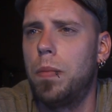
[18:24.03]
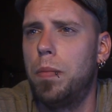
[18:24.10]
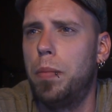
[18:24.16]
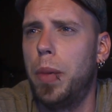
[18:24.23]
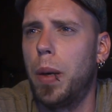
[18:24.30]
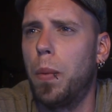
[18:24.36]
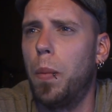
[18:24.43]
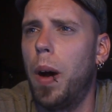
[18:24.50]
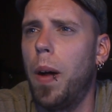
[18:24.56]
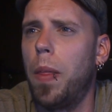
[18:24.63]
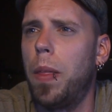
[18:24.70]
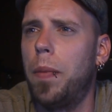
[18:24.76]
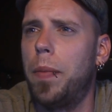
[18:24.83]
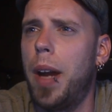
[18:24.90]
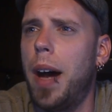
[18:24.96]
big wealth
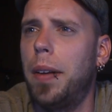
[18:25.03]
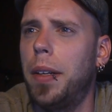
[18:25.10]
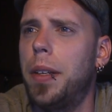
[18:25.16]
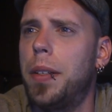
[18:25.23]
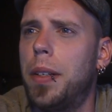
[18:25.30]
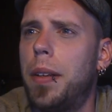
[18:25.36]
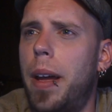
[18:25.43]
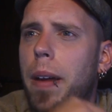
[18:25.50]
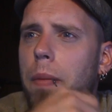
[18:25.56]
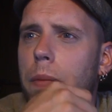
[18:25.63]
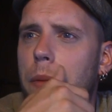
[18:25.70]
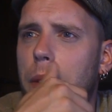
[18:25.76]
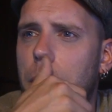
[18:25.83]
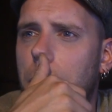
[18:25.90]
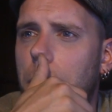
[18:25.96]
of knowledge in that
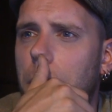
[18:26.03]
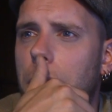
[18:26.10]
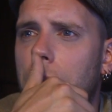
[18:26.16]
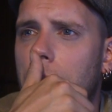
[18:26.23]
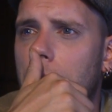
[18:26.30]
field.